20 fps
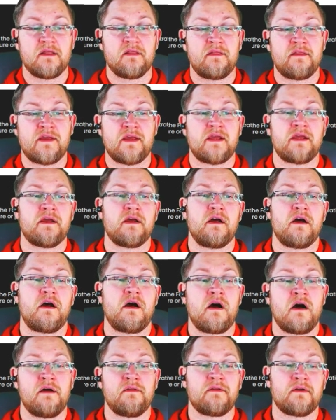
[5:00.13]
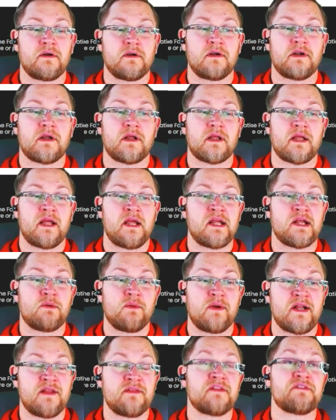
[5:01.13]
The other
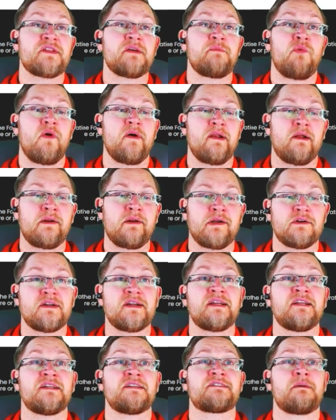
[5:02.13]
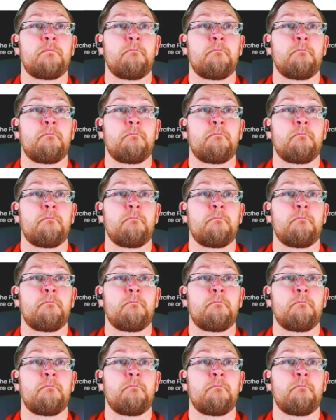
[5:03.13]
ingredient that they point out here is